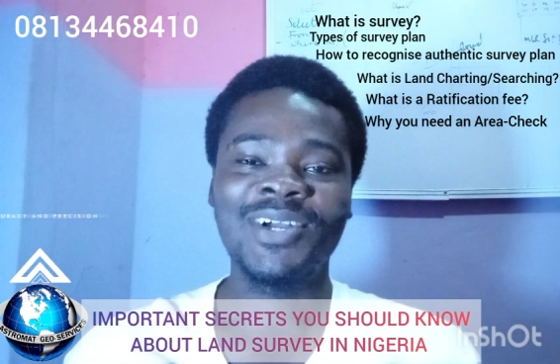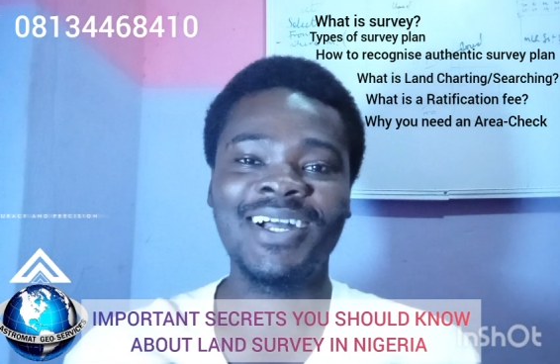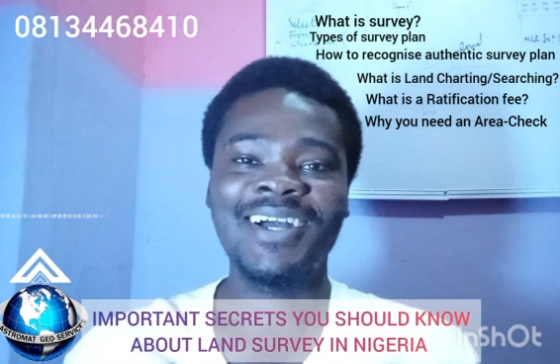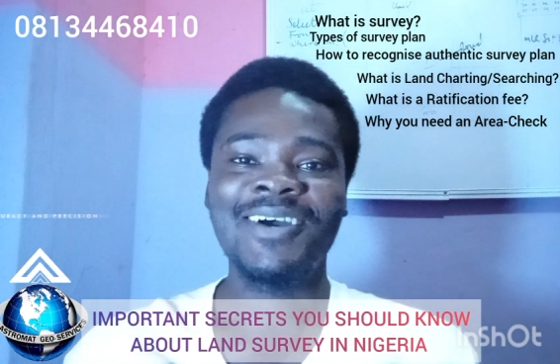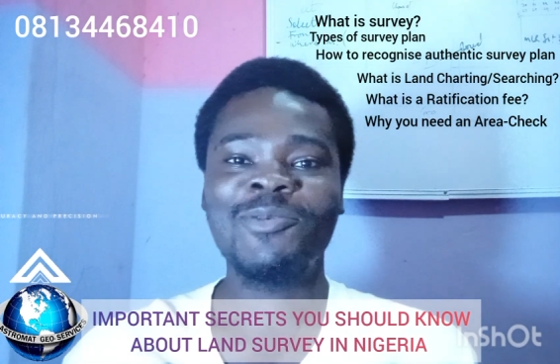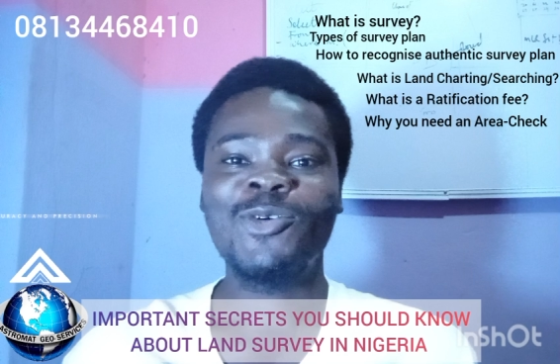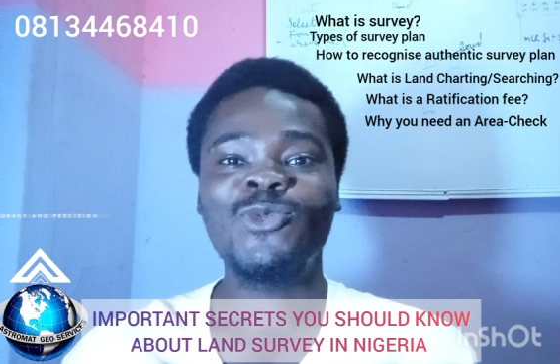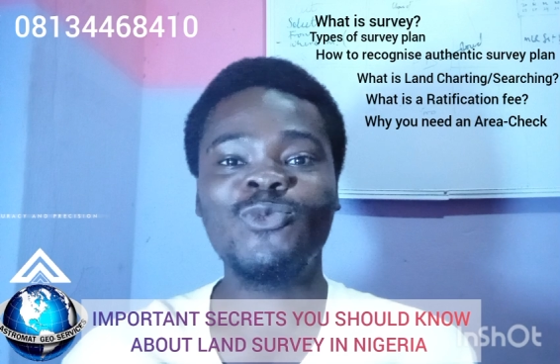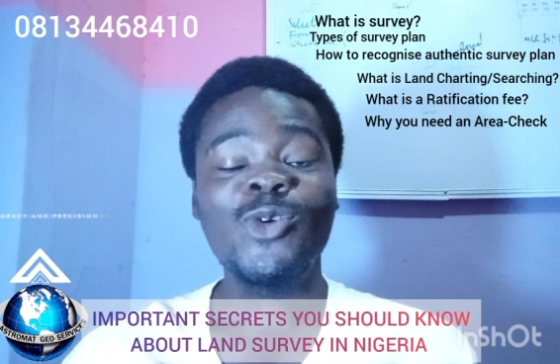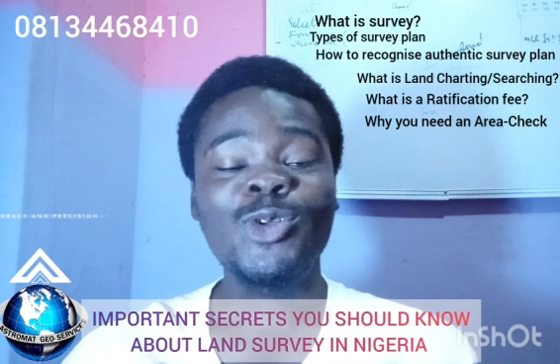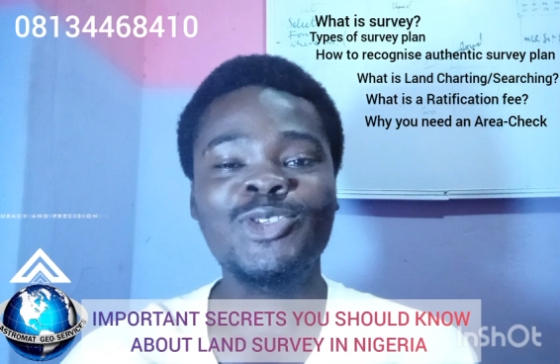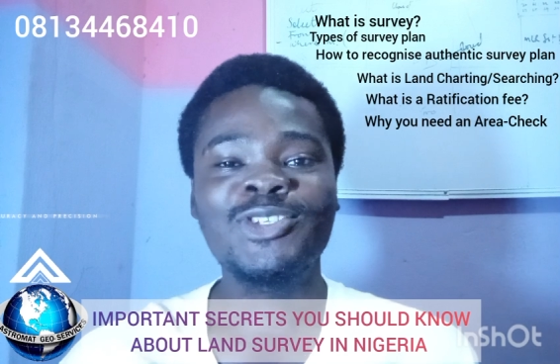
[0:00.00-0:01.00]
on
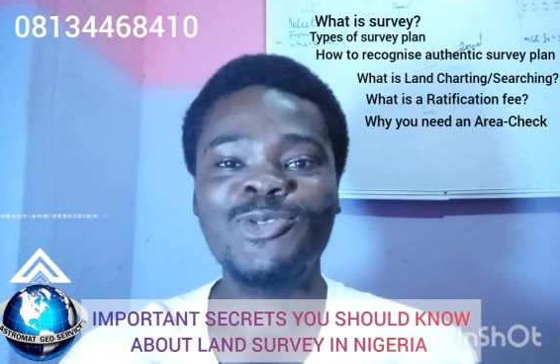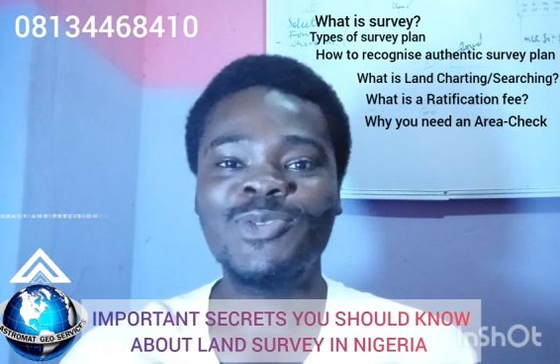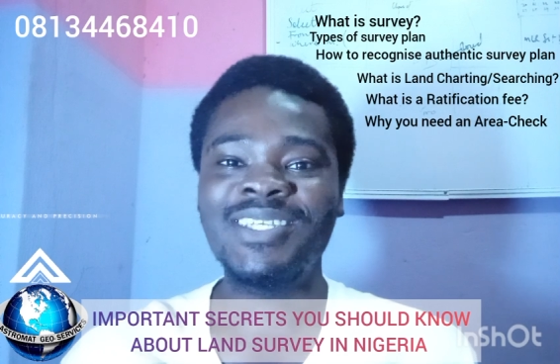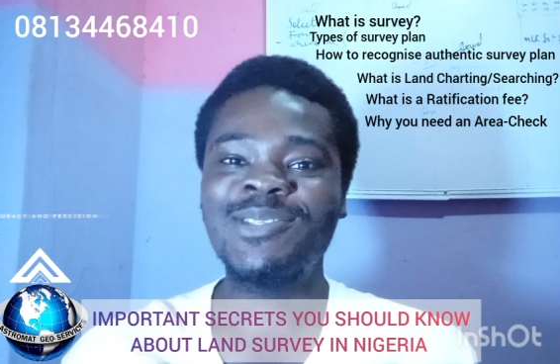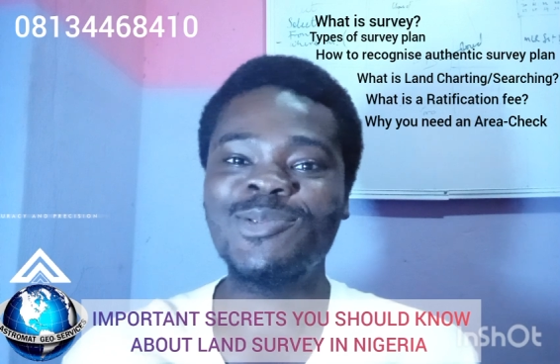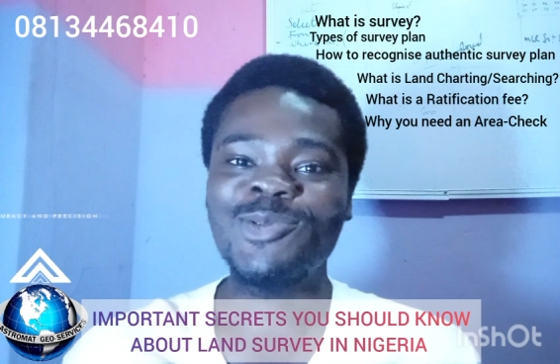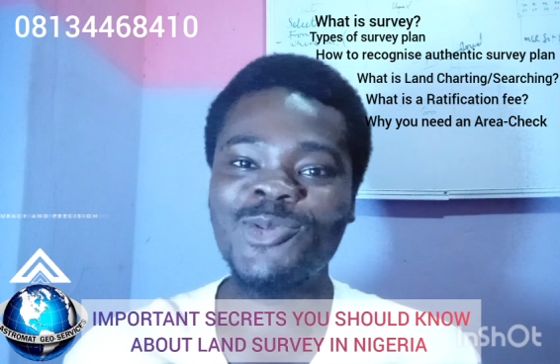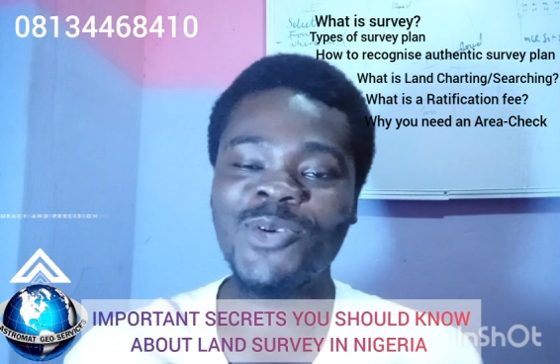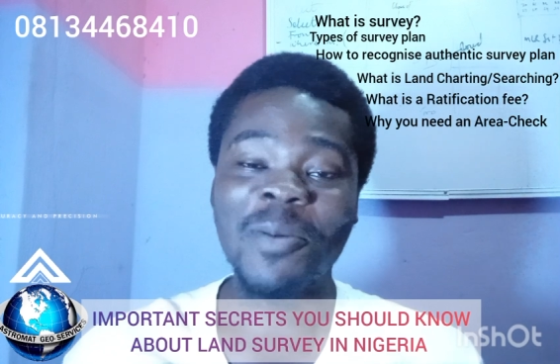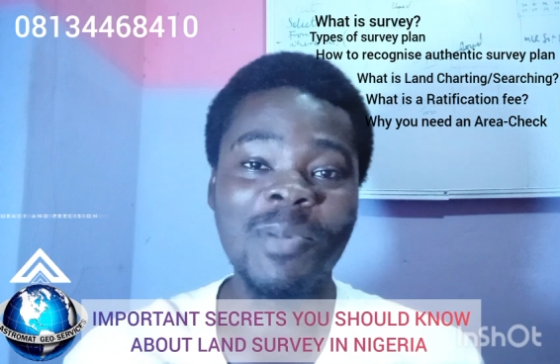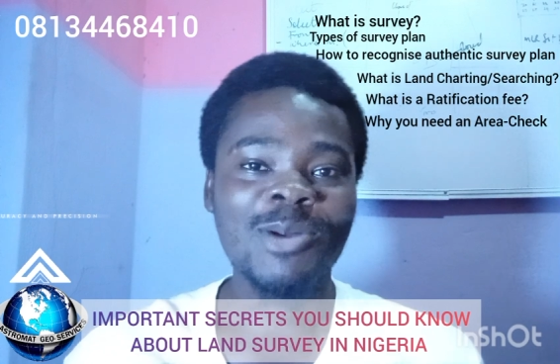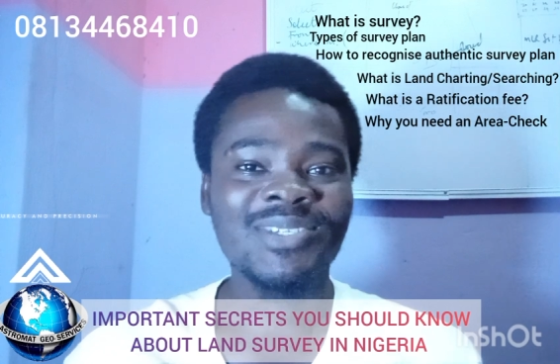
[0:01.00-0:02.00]
what you need to know
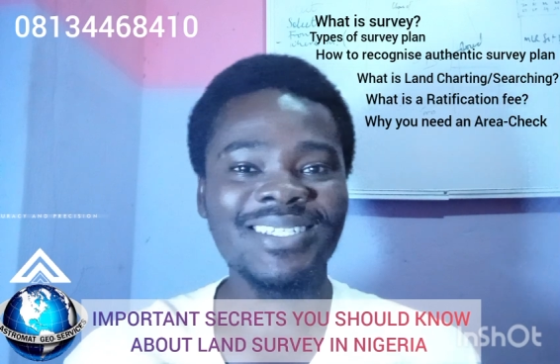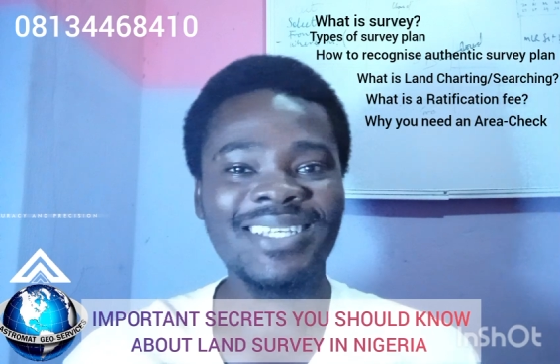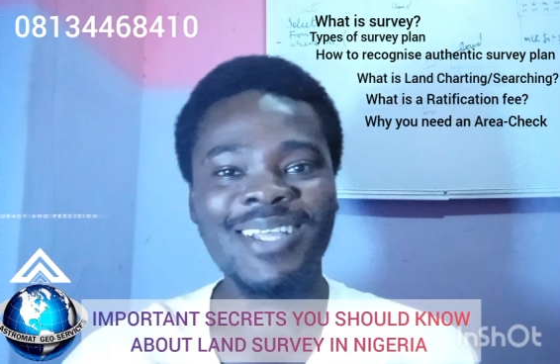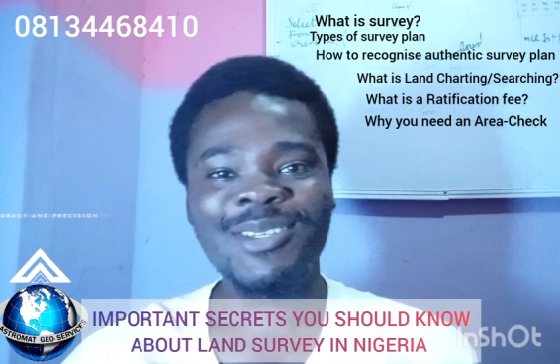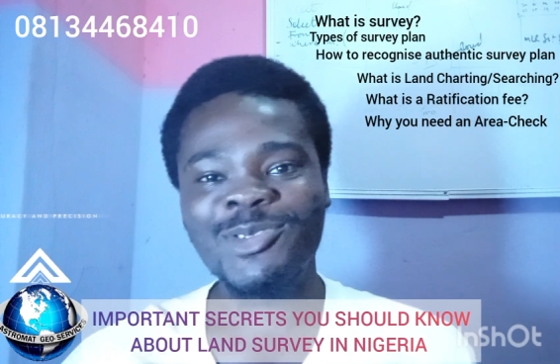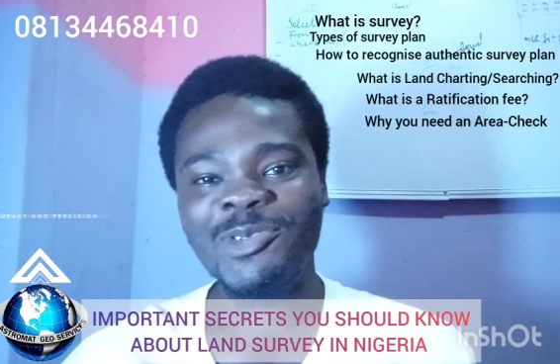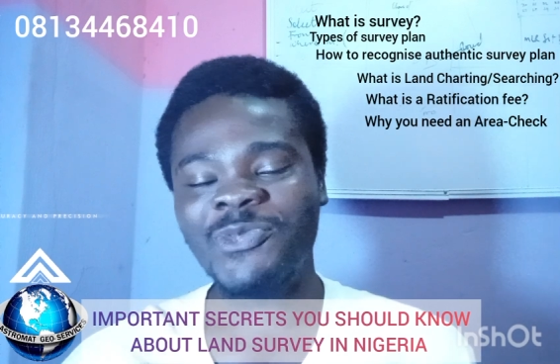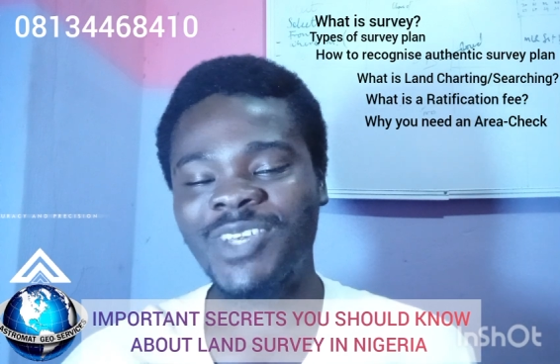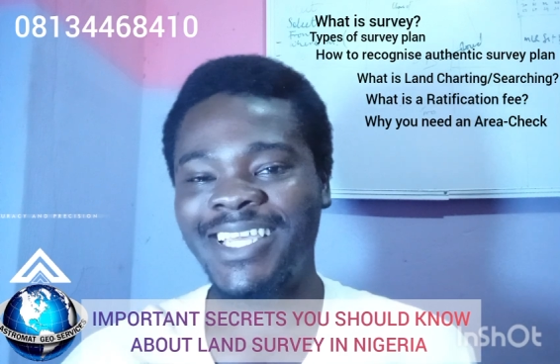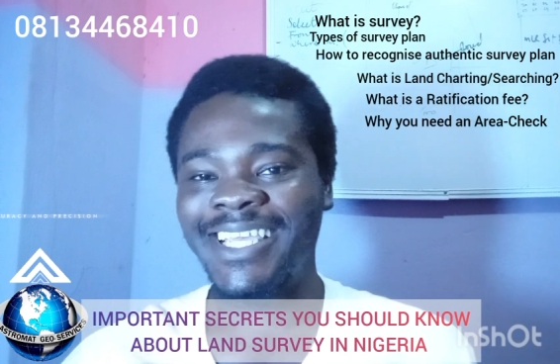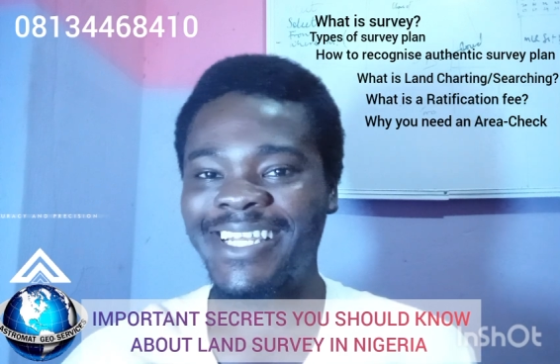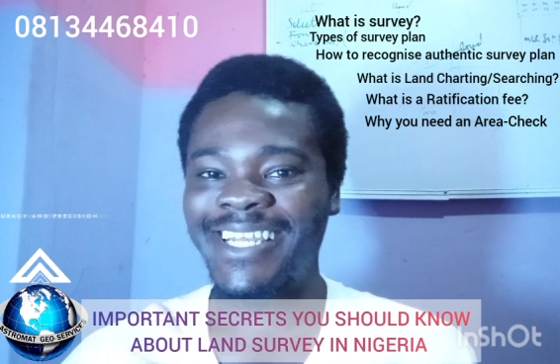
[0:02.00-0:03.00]
about land survey
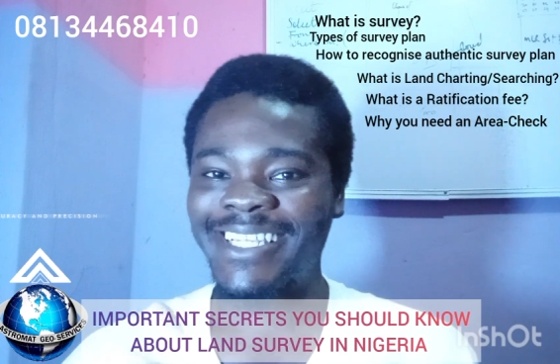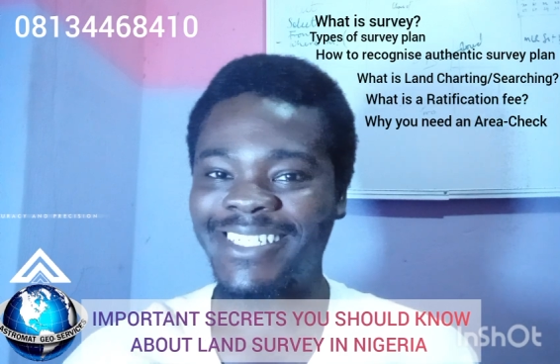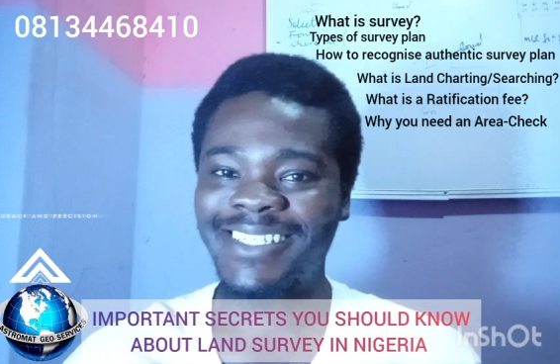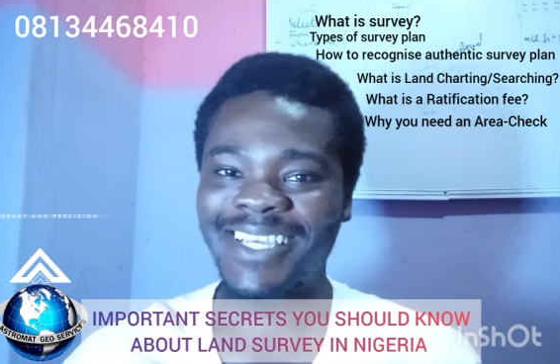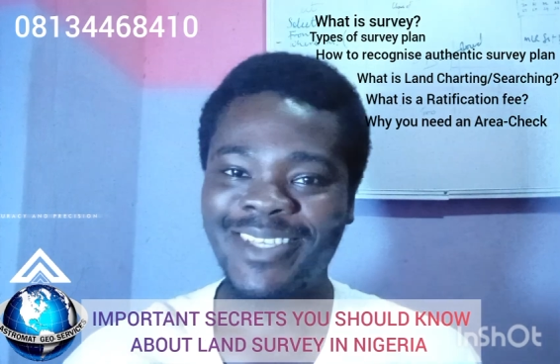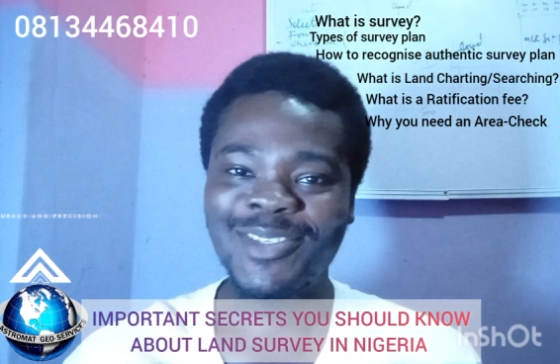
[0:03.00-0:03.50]
in Nigeria.